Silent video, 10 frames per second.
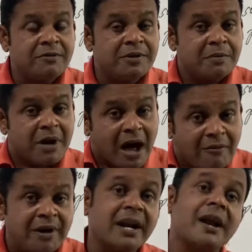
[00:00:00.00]
from
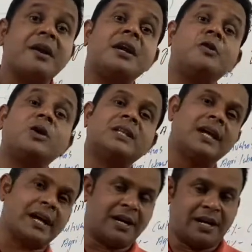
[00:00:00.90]
our country to
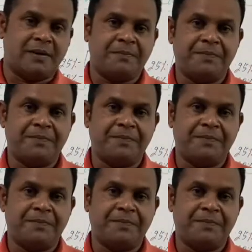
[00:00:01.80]
other country.